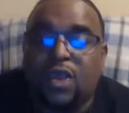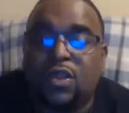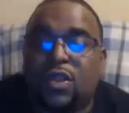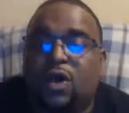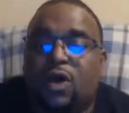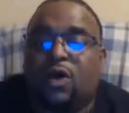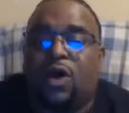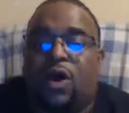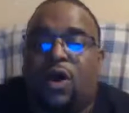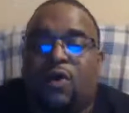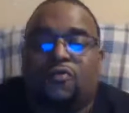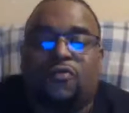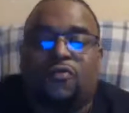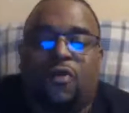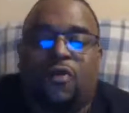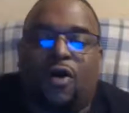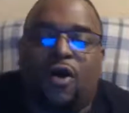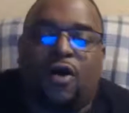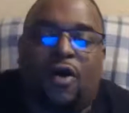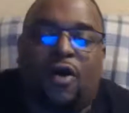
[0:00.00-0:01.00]
No,
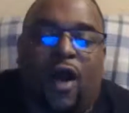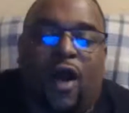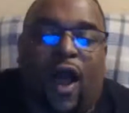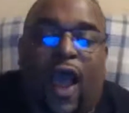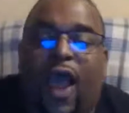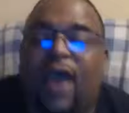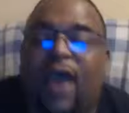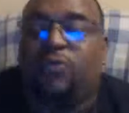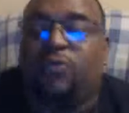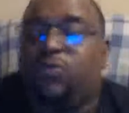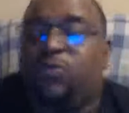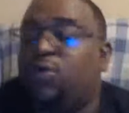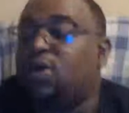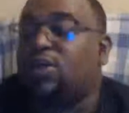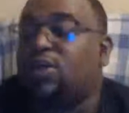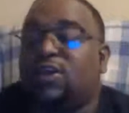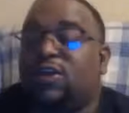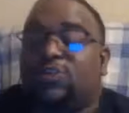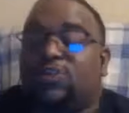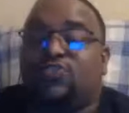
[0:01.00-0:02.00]
overall, I
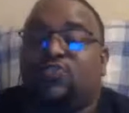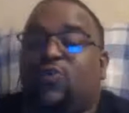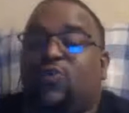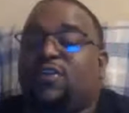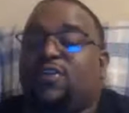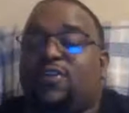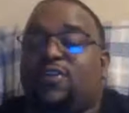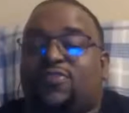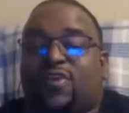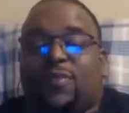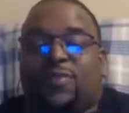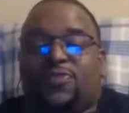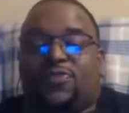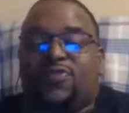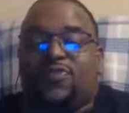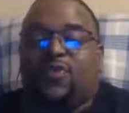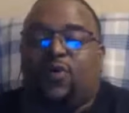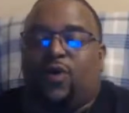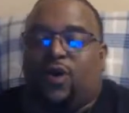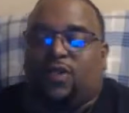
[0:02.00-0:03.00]
really enjoyed this
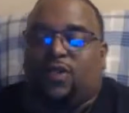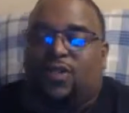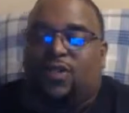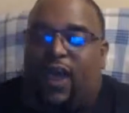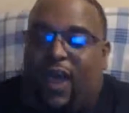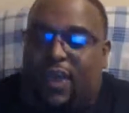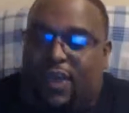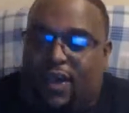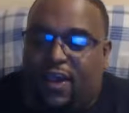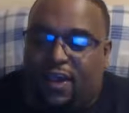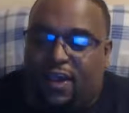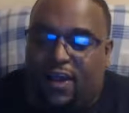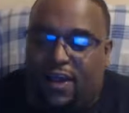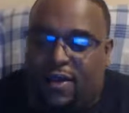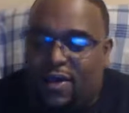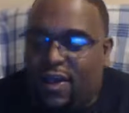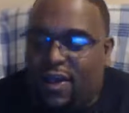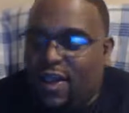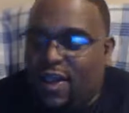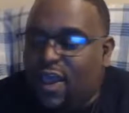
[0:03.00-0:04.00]
episode a lot.
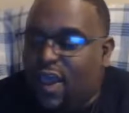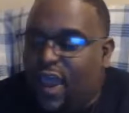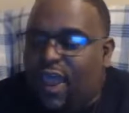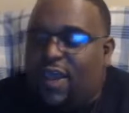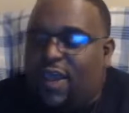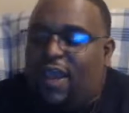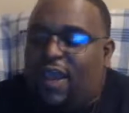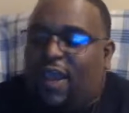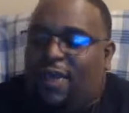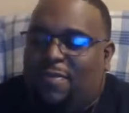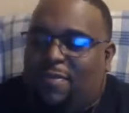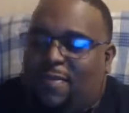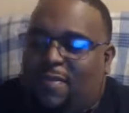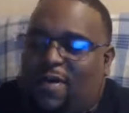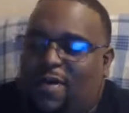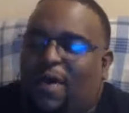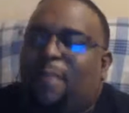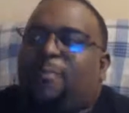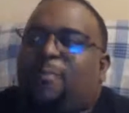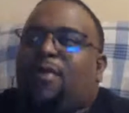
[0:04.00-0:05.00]
And
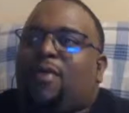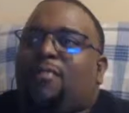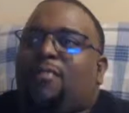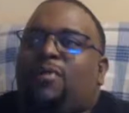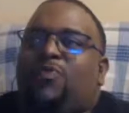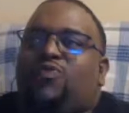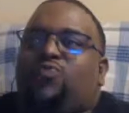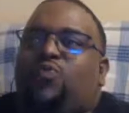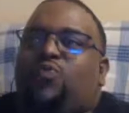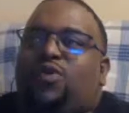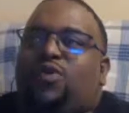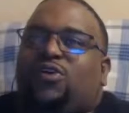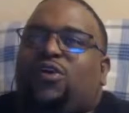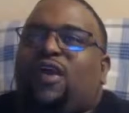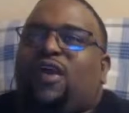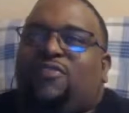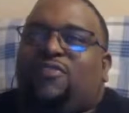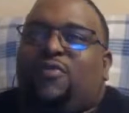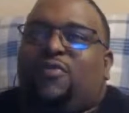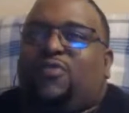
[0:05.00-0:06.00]
part of me was
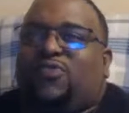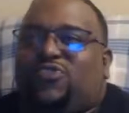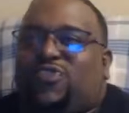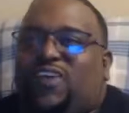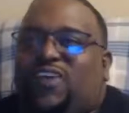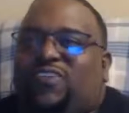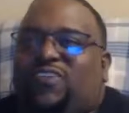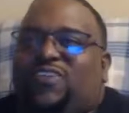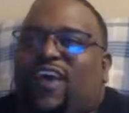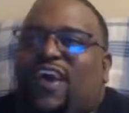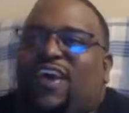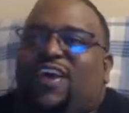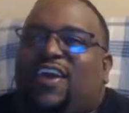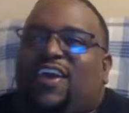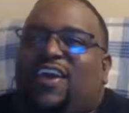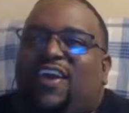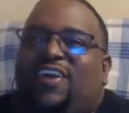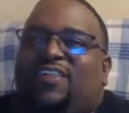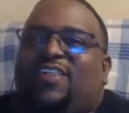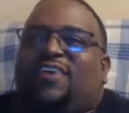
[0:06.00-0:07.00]
wondering if it was just like
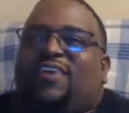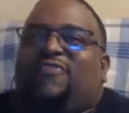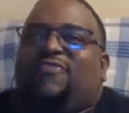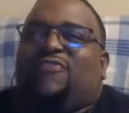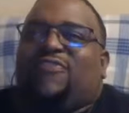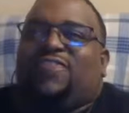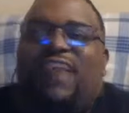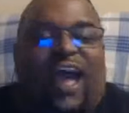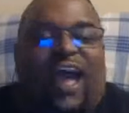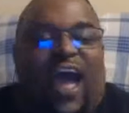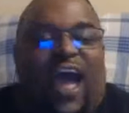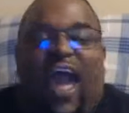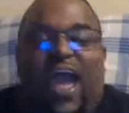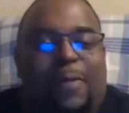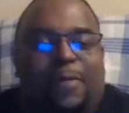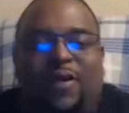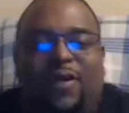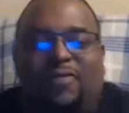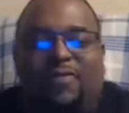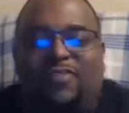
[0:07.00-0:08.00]
the
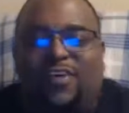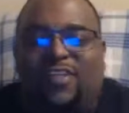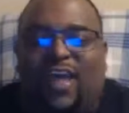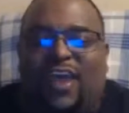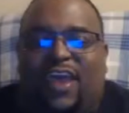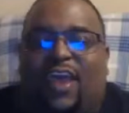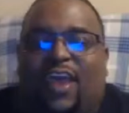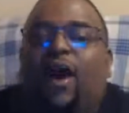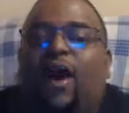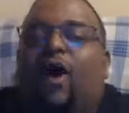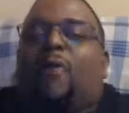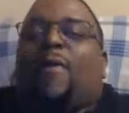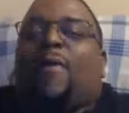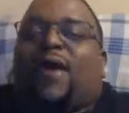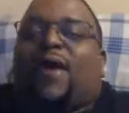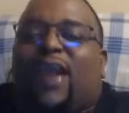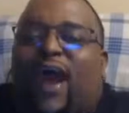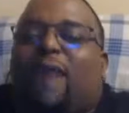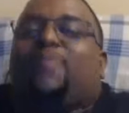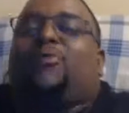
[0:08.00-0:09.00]
hype of it, like, oh
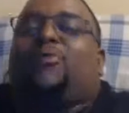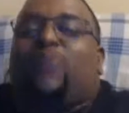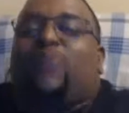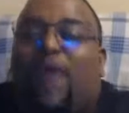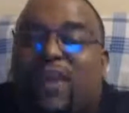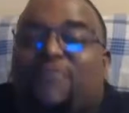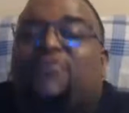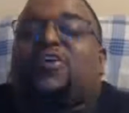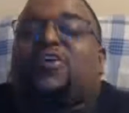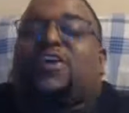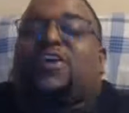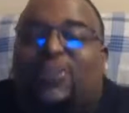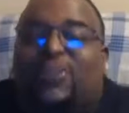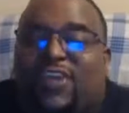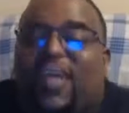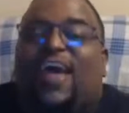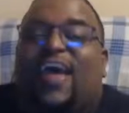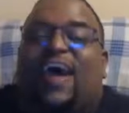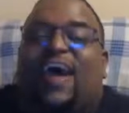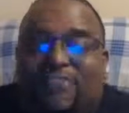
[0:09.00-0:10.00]
my god, I've been waiting for a year
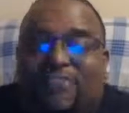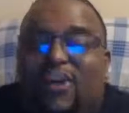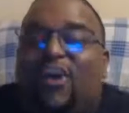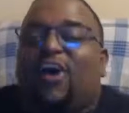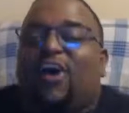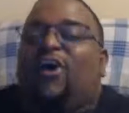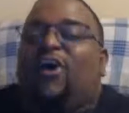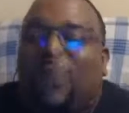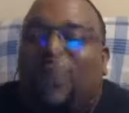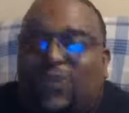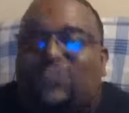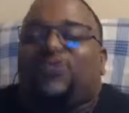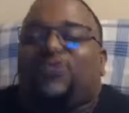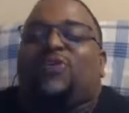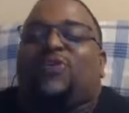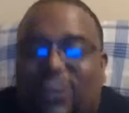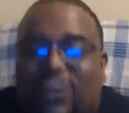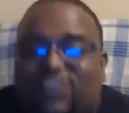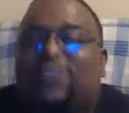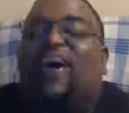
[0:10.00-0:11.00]
and a half, almost
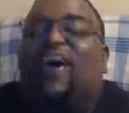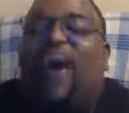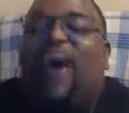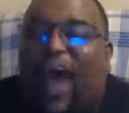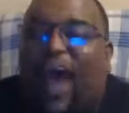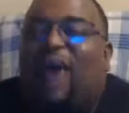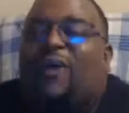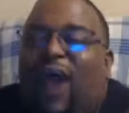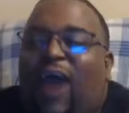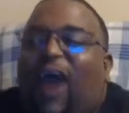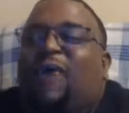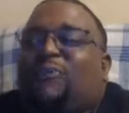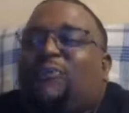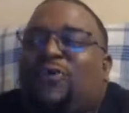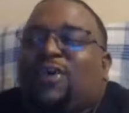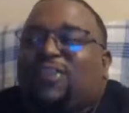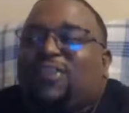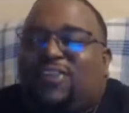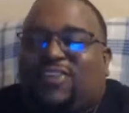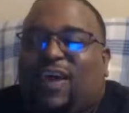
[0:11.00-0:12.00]
2 years. I
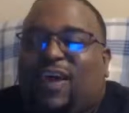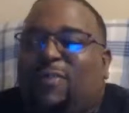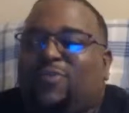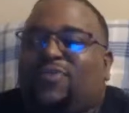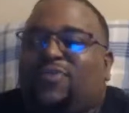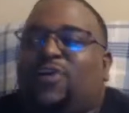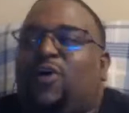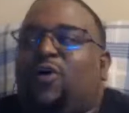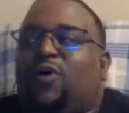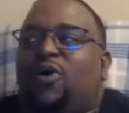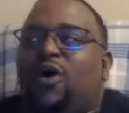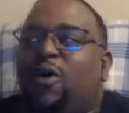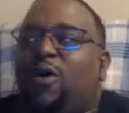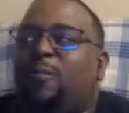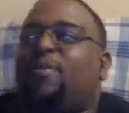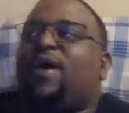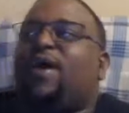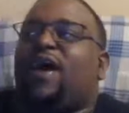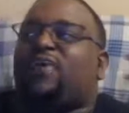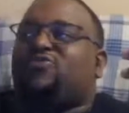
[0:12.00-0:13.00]
want this episode.
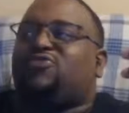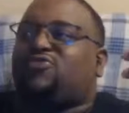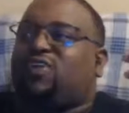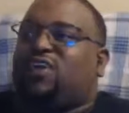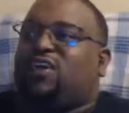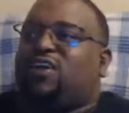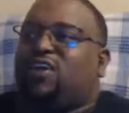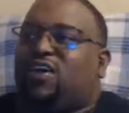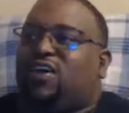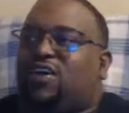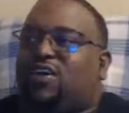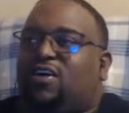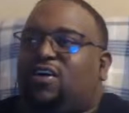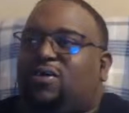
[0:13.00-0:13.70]
But actually,